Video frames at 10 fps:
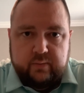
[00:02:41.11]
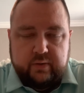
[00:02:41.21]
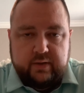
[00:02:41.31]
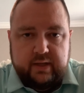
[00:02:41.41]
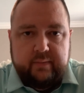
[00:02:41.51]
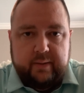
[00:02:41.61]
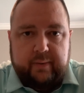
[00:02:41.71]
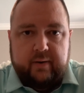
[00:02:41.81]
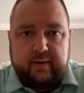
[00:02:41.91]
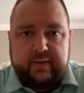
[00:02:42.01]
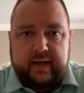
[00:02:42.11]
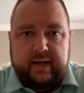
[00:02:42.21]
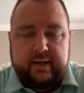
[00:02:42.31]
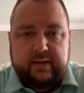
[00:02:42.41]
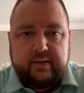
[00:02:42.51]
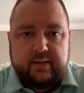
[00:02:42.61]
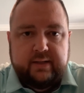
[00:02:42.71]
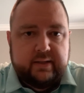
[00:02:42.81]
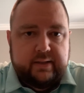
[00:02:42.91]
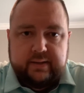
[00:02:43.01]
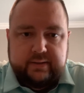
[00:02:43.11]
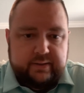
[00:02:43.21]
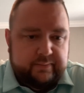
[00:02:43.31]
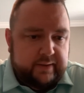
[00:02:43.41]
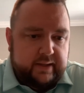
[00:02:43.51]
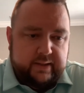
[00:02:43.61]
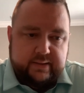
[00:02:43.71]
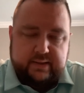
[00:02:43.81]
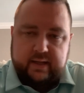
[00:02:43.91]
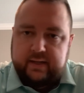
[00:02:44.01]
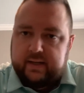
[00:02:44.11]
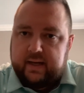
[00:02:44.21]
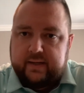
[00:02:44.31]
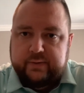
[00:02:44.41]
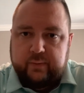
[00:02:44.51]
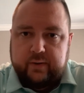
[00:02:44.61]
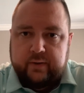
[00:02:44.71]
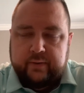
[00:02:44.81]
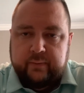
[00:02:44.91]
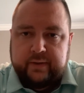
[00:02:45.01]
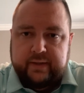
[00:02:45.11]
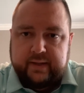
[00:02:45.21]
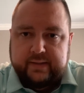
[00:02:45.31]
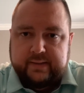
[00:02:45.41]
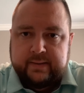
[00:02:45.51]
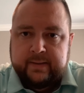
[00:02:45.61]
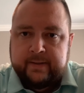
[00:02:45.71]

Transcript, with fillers: You need to be a part of that. And you need to, to be studying God's Word with us.